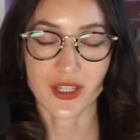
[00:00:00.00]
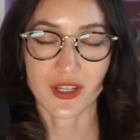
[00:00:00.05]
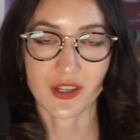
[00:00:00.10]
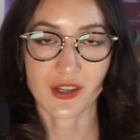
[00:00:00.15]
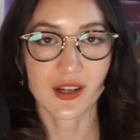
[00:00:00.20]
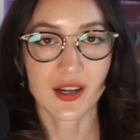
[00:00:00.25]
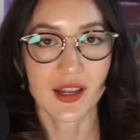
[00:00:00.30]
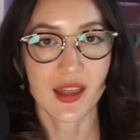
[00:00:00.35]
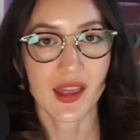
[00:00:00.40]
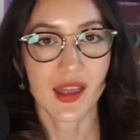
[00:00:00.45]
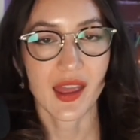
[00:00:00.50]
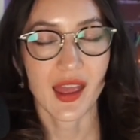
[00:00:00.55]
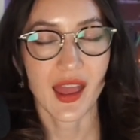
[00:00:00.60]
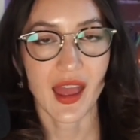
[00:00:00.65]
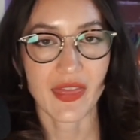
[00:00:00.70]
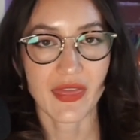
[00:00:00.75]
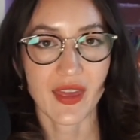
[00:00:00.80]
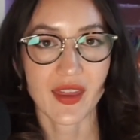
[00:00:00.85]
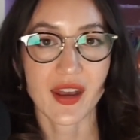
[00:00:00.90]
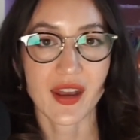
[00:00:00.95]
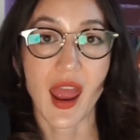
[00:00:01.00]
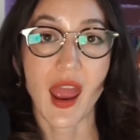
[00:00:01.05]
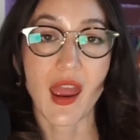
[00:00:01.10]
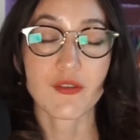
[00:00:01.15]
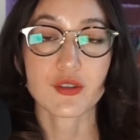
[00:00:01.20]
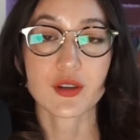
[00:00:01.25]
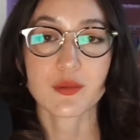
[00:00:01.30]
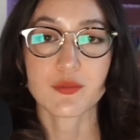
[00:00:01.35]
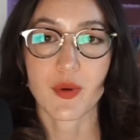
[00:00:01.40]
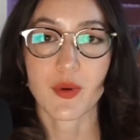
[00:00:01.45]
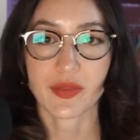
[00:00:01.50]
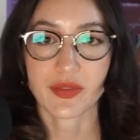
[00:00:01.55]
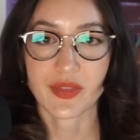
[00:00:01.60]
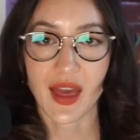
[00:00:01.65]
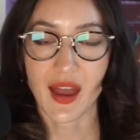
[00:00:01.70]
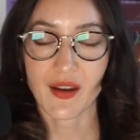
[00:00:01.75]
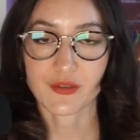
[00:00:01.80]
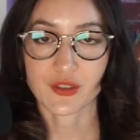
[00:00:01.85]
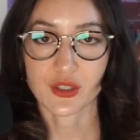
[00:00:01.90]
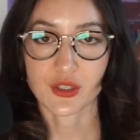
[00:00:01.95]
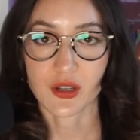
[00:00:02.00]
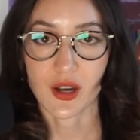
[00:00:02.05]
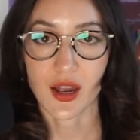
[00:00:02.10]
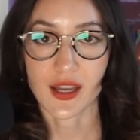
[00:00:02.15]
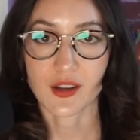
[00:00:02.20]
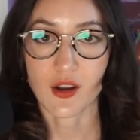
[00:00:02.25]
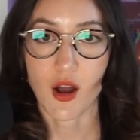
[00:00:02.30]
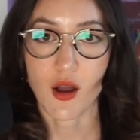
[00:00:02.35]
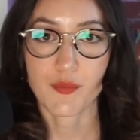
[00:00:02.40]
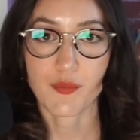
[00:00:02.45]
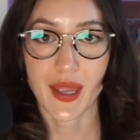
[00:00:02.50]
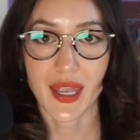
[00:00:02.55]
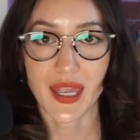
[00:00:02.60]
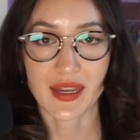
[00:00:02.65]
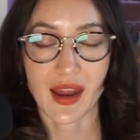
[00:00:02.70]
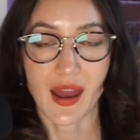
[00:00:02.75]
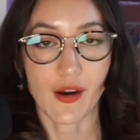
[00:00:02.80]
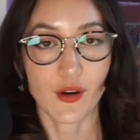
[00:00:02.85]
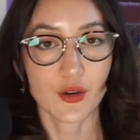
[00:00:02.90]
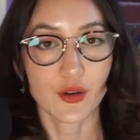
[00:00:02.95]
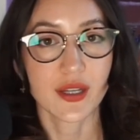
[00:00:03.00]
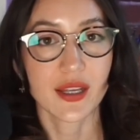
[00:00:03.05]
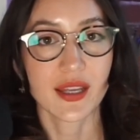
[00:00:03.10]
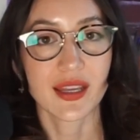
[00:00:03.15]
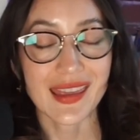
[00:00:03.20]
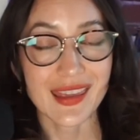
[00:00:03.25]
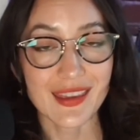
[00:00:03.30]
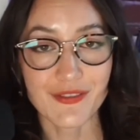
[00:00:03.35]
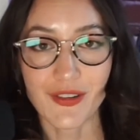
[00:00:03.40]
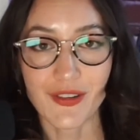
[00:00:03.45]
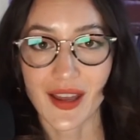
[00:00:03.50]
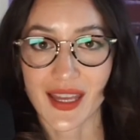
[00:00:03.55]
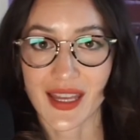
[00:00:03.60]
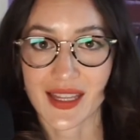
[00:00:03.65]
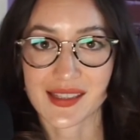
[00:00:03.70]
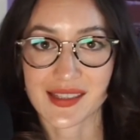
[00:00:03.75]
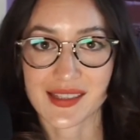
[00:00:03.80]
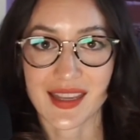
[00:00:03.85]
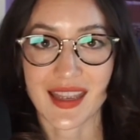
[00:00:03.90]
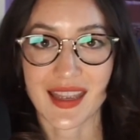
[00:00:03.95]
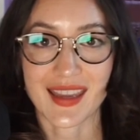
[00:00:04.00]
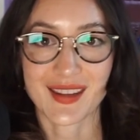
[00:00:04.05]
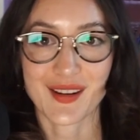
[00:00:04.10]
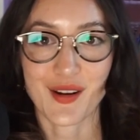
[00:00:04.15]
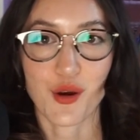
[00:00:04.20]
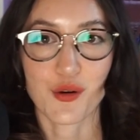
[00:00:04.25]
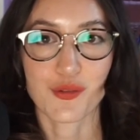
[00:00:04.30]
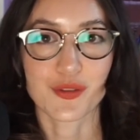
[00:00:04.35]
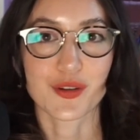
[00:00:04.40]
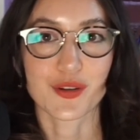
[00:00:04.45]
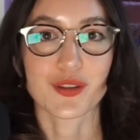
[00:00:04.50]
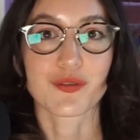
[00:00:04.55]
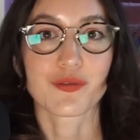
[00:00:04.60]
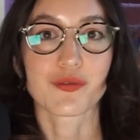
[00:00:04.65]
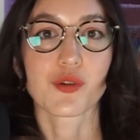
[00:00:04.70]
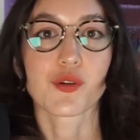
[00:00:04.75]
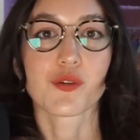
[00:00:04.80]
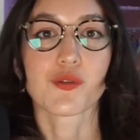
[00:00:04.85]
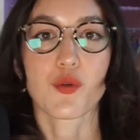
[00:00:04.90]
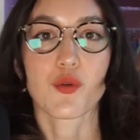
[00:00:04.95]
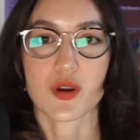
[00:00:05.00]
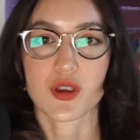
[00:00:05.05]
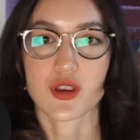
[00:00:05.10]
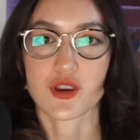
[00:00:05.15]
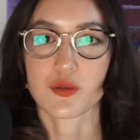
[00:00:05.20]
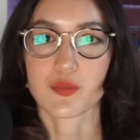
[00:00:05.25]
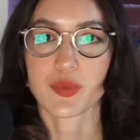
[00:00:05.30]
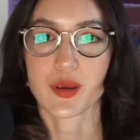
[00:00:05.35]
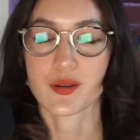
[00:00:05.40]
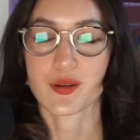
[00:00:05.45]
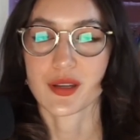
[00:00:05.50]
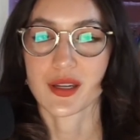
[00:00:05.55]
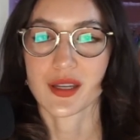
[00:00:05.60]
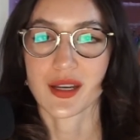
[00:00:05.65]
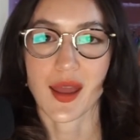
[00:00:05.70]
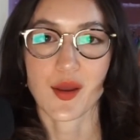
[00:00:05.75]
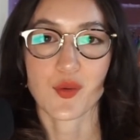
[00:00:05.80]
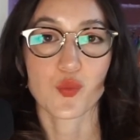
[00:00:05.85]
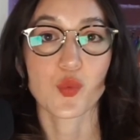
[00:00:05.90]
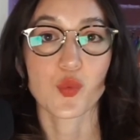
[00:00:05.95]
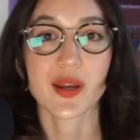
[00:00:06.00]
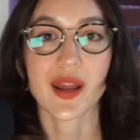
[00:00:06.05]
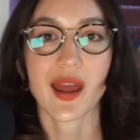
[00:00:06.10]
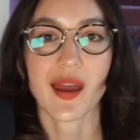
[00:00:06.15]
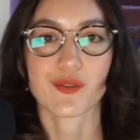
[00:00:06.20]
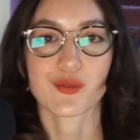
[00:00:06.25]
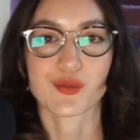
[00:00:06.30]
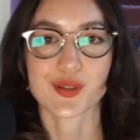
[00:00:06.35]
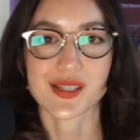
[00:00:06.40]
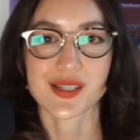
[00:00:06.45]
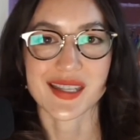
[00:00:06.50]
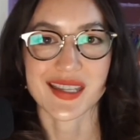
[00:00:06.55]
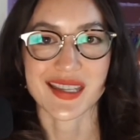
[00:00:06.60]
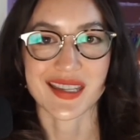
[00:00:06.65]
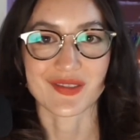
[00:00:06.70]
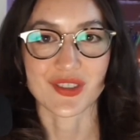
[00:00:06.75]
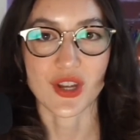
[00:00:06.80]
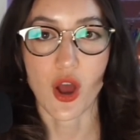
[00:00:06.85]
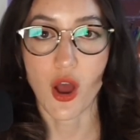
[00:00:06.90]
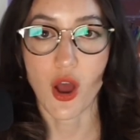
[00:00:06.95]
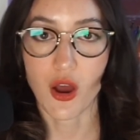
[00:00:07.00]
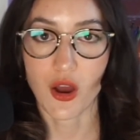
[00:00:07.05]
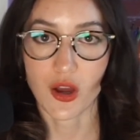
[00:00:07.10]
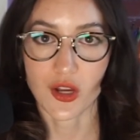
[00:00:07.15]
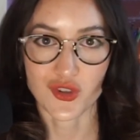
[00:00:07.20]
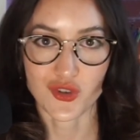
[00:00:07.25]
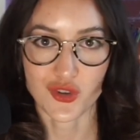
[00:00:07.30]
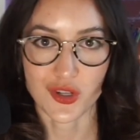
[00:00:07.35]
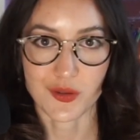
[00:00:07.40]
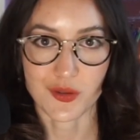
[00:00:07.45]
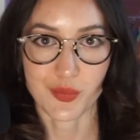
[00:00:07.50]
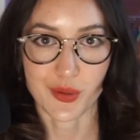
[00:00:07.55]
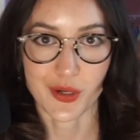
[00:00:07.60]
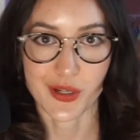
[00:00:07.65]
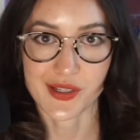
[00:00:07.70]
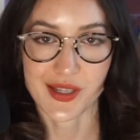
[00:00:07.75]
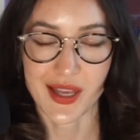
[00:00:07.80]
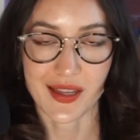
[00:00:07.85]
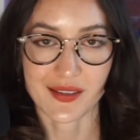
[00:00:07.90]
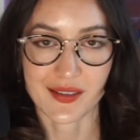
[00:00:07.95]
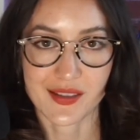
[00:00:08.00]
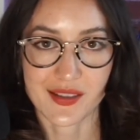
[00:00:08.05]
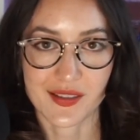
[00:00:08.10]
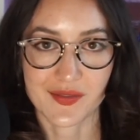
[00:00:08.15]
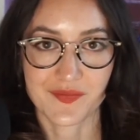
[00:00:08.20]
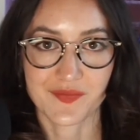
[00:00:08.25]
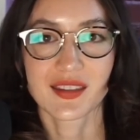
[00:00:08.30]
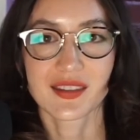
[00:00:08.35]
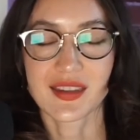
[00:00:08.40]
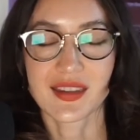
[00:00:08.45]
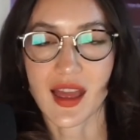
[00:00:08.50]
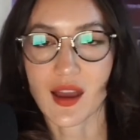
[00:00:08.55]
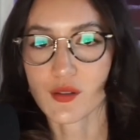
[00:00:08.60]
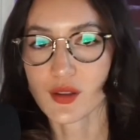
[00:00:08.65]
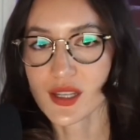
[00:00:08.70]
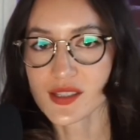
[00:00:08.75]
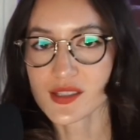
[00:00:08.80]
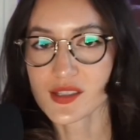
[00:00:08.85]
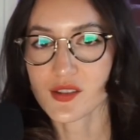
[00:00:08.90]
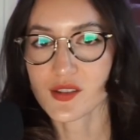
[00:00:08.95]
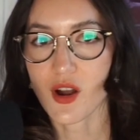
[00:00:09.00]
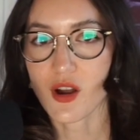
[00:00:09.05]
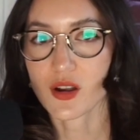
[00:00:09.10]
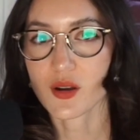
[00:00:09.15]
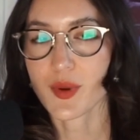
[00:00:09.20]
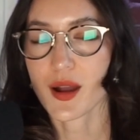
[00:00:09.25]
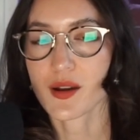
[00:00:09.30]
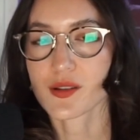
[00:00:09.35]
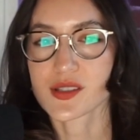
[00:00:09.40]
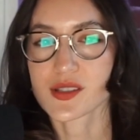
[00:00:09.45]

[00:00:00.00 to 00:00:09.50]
year, and then every month after I got paid out. If I had stayed over the full 4-year period, I would have received 100%. Now let's talk about